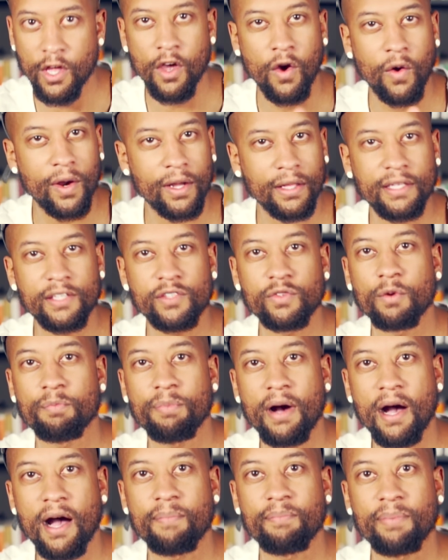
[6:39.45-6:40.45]
or at least will
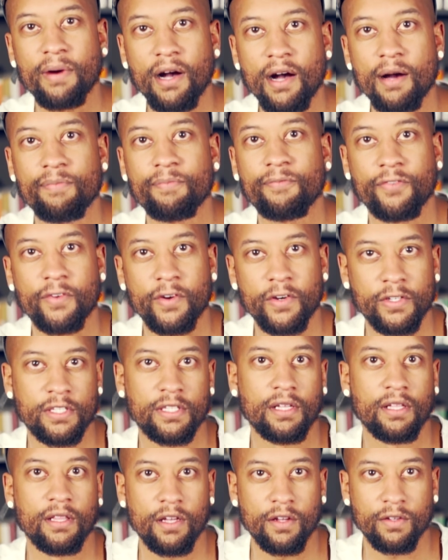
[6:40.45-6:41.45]
pop up
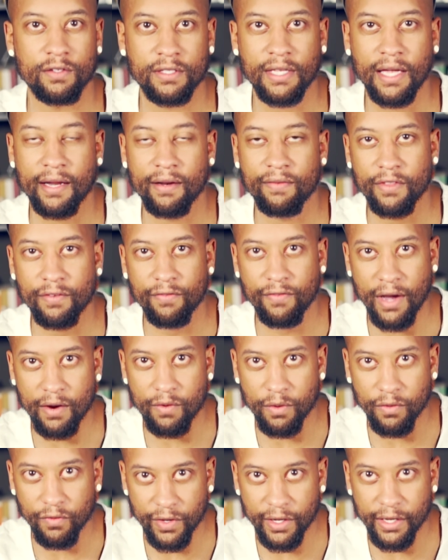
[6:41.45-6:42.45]
first alongside of the
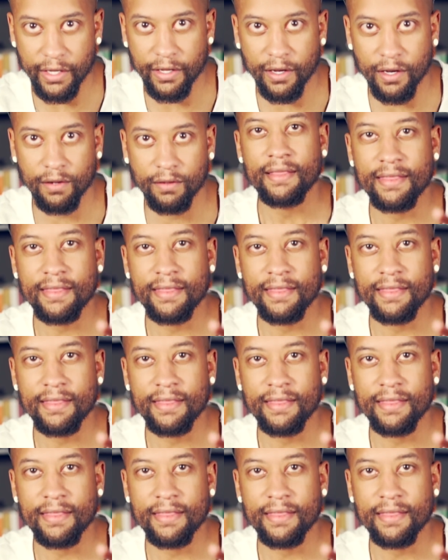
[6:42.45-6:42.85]
viral video.